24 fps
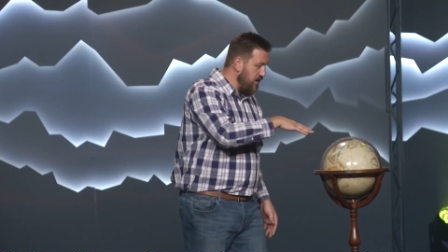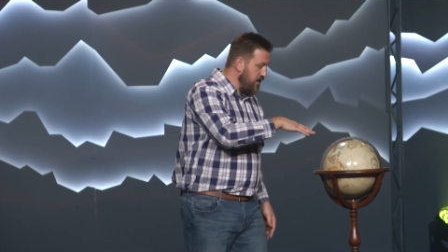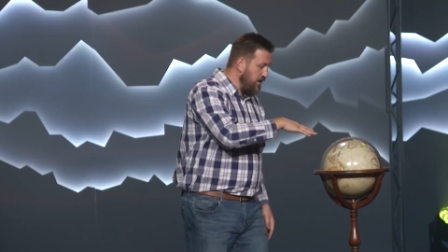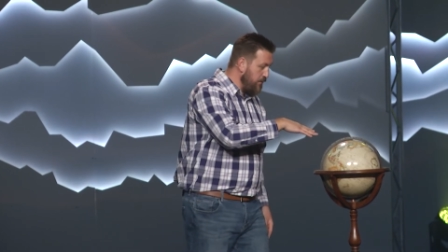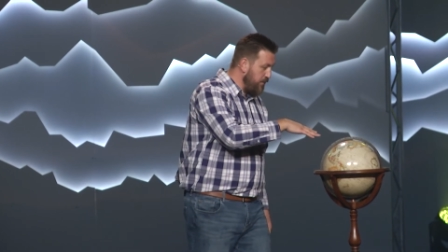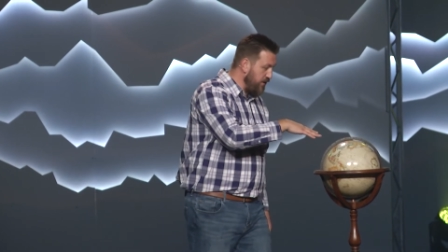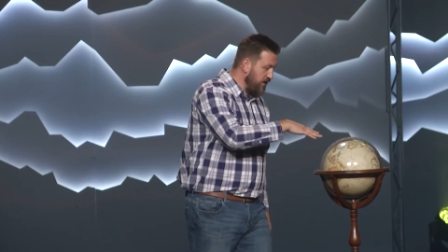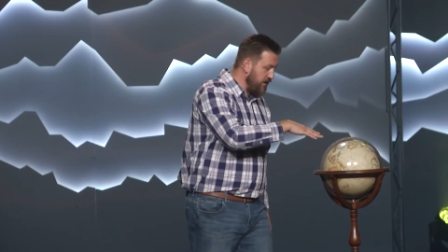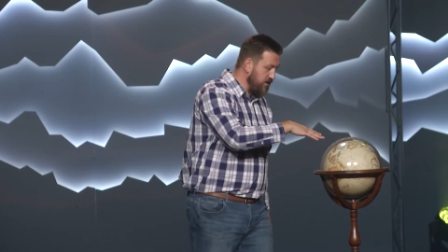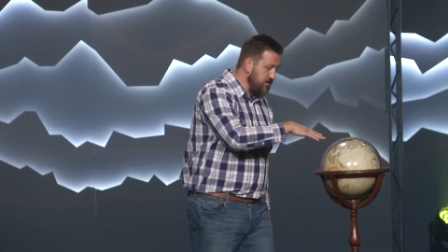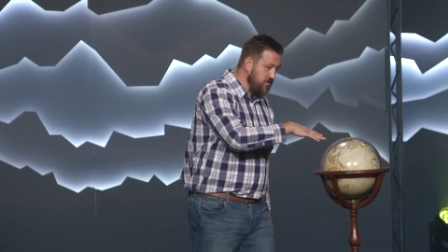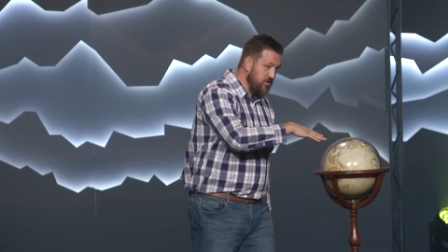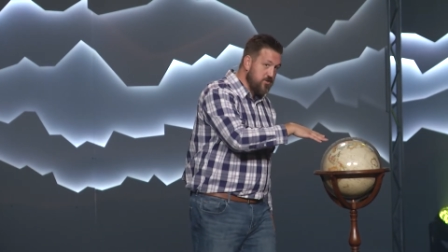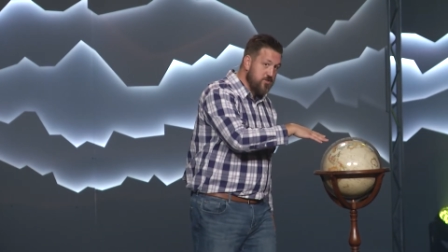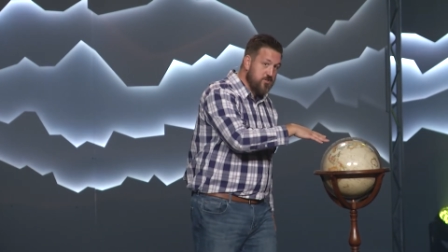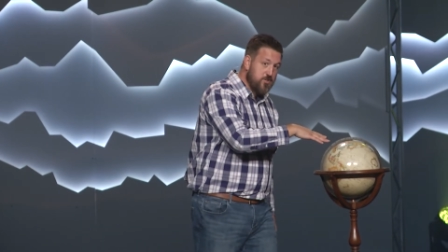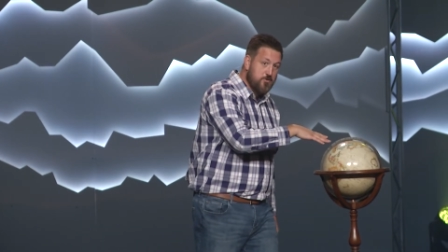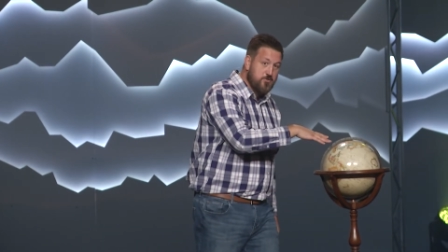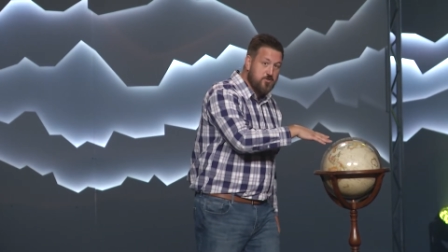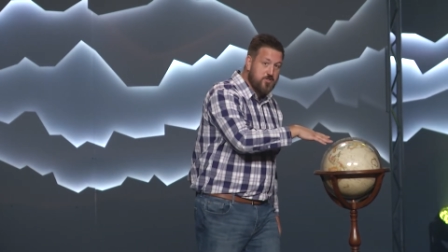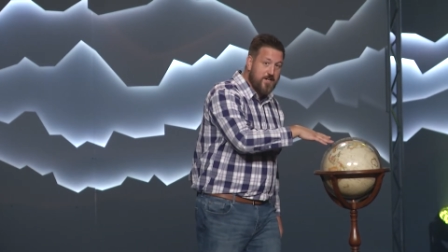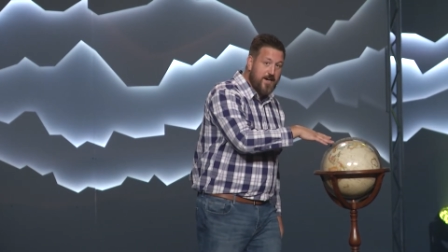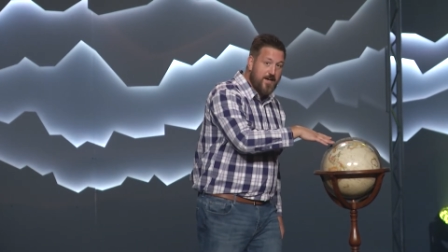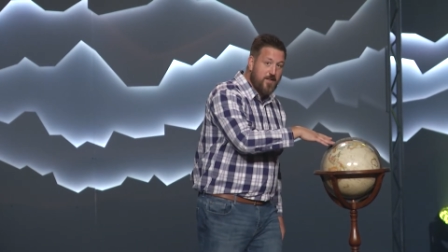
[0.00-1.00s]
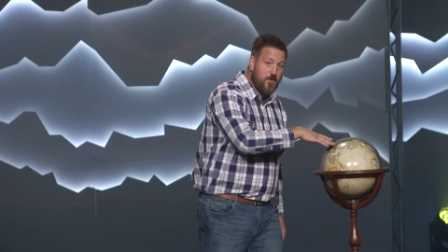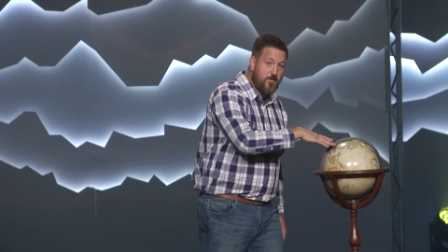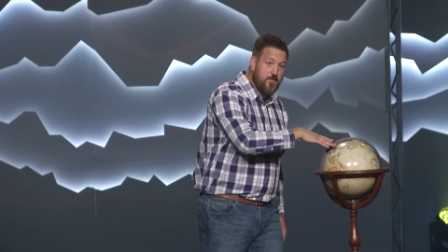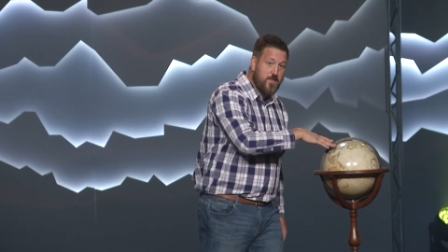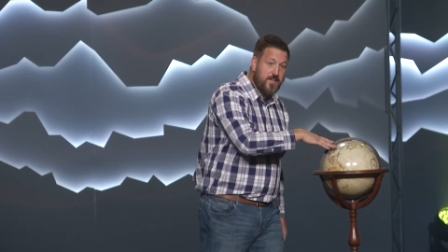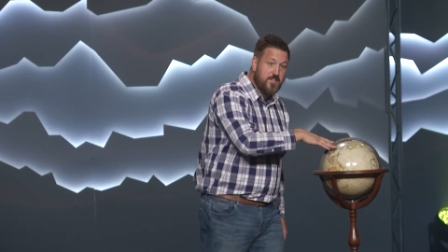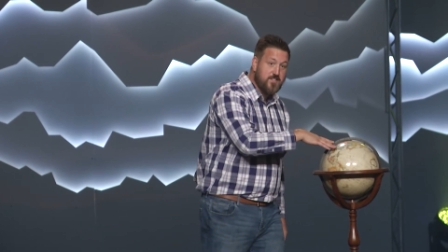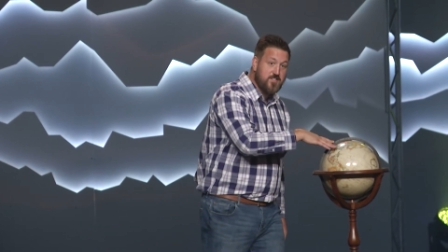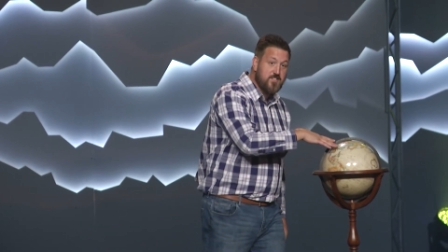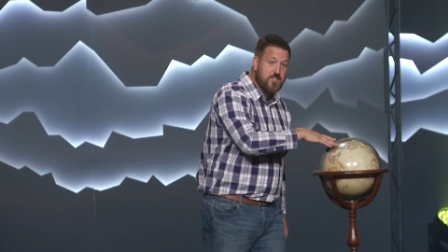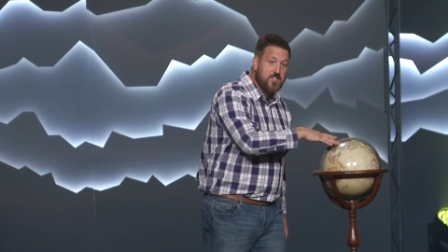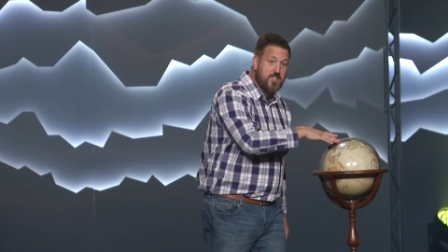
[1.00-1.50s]
because they're so shallow, they
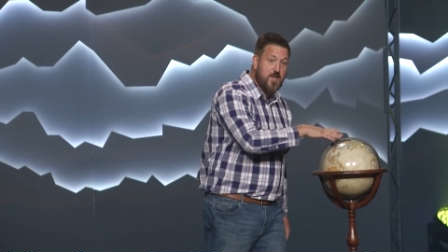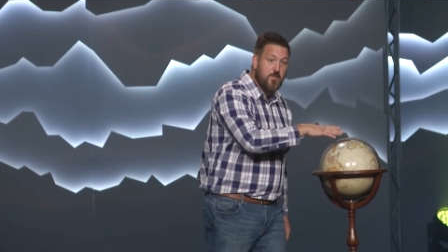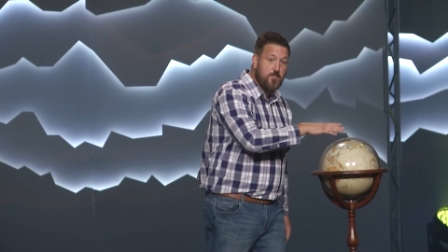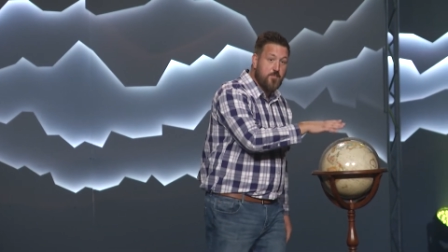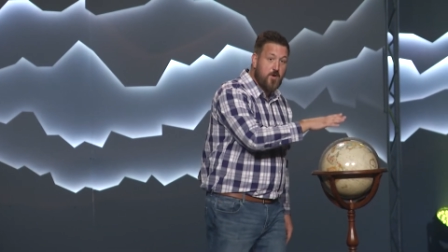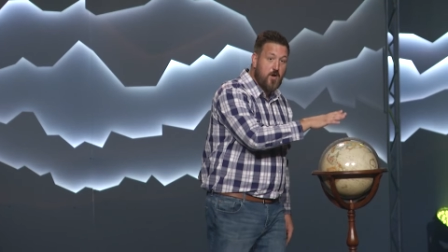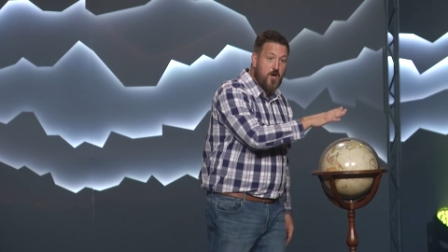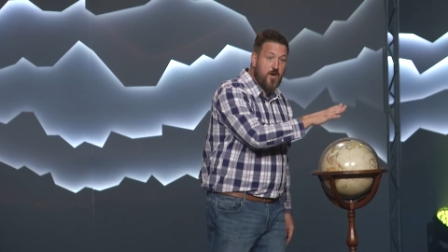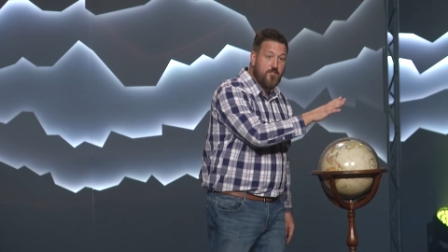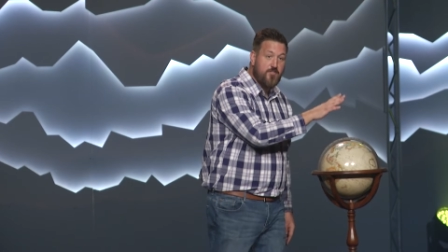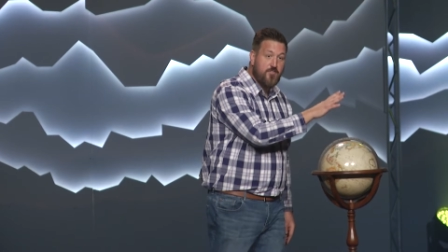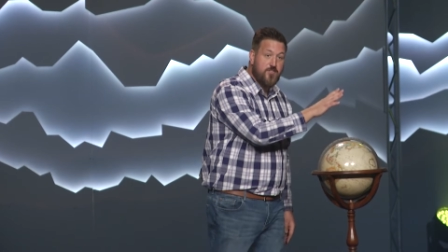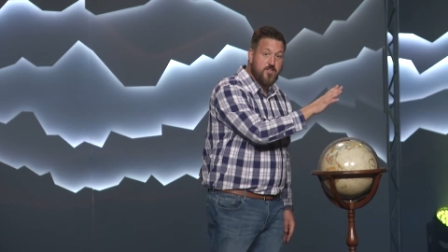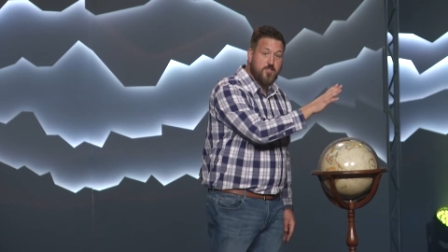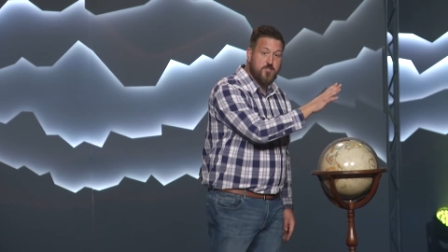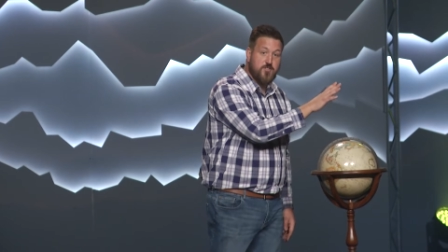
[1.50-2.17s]
skip off the